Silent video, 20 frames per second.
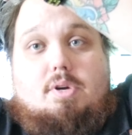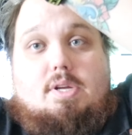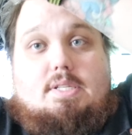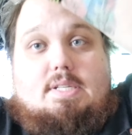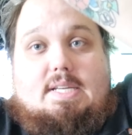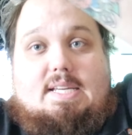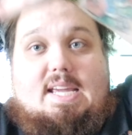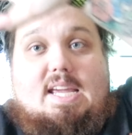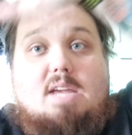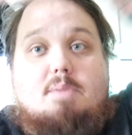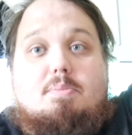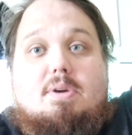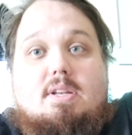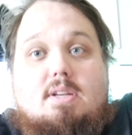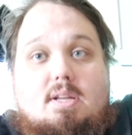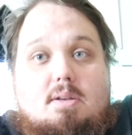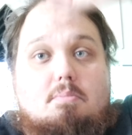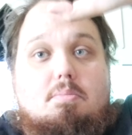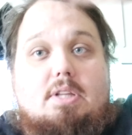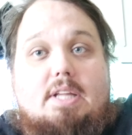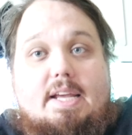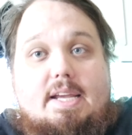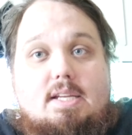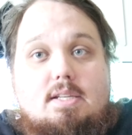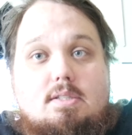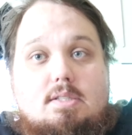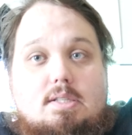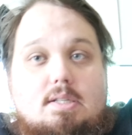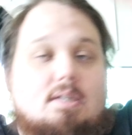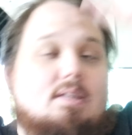it to keep it in
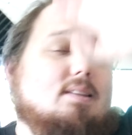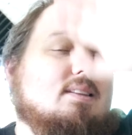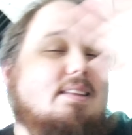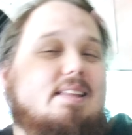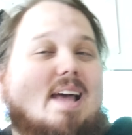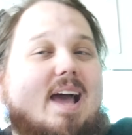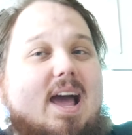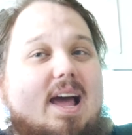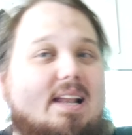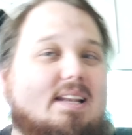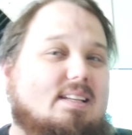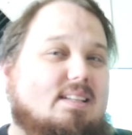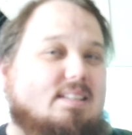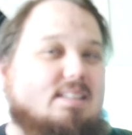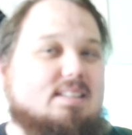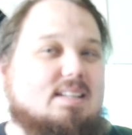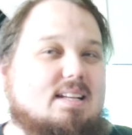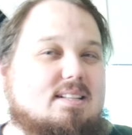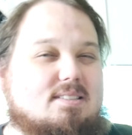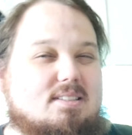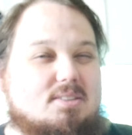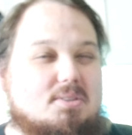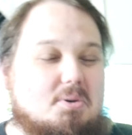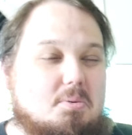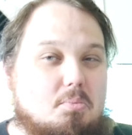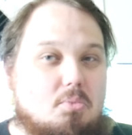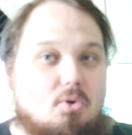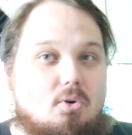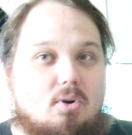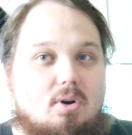place. That's a
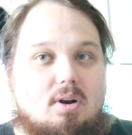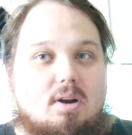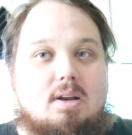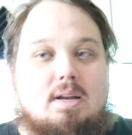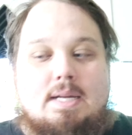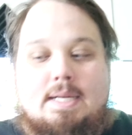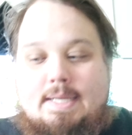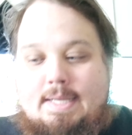little more,